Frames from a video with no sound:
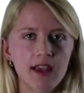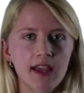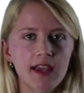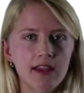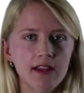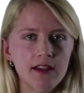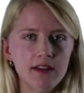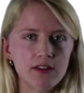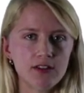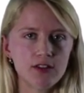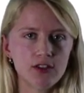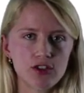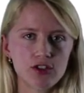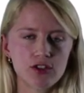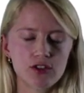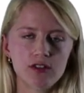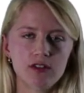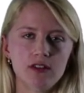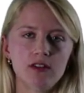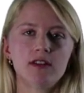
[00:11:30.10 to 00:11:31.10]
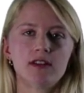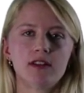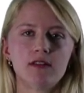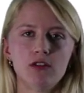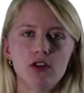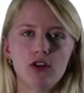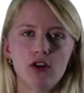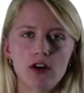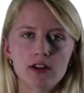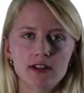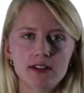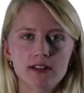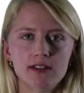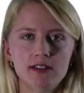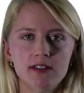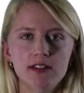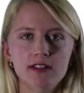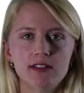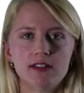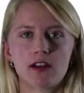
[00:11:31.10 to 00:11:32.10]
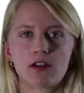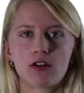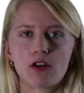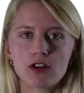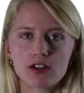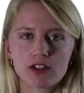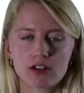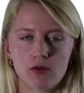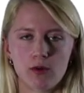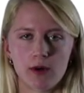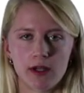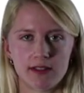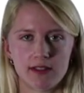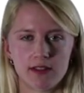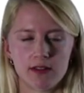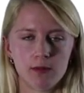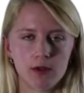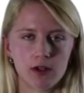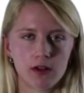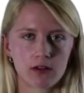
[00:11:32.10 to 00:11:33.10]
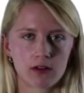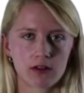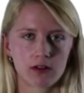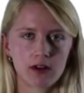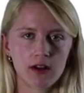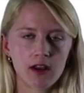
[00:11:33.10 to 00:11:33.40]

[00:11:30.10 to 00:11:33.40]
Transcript: In addition, the velocities are also quite similar.